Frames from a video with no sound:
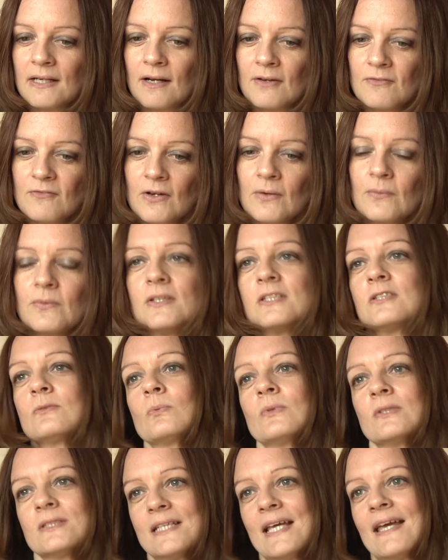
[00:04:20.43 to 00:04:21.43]
I felt this
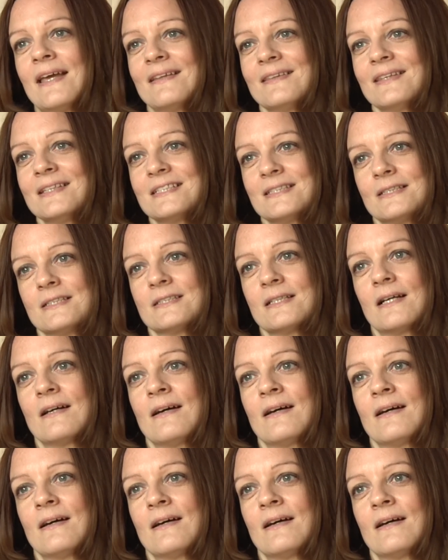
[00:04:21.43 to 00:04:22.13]
was it. This is,